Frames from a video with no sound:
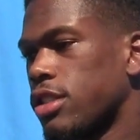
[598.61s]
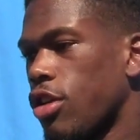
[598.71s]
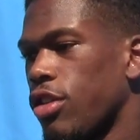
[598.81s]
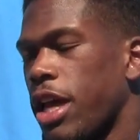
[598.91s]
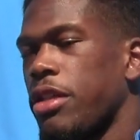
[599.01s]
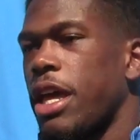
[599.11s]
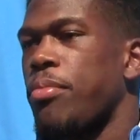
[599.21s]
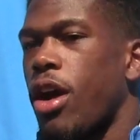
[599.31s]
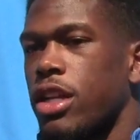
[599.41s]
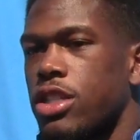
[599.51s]
So they, they
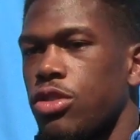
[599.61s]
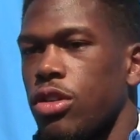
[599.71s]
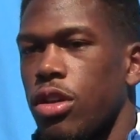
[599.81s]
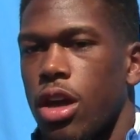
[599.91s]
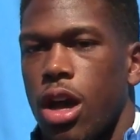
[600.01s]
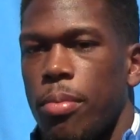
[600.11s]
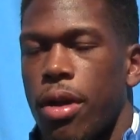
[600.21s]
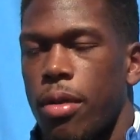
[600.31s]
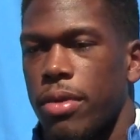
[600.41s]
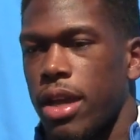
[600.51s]
brought it to
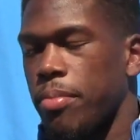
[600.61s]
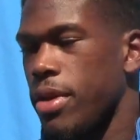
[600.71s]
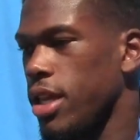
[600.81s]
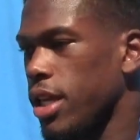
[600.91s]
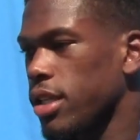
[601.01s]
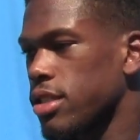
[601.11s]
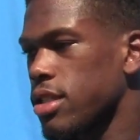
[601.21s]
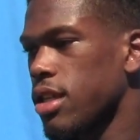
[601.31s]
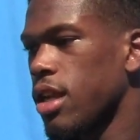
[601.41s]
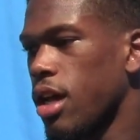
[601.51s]
upon me in meetings
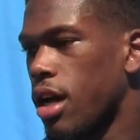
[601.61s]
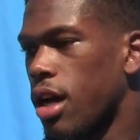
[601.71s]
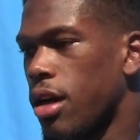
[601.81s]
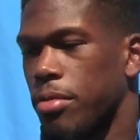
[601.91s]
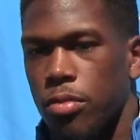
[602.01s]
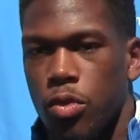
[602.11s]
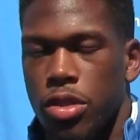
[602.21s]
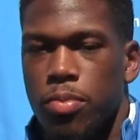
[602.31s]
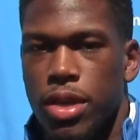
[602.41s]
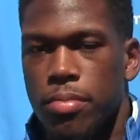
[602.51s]
uh,
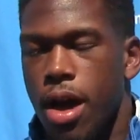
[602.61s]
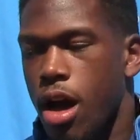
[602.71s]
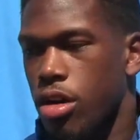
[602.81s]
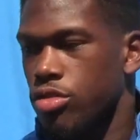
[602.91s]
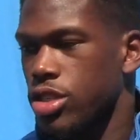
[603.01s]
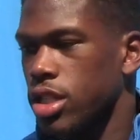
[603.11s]
with me, Miles,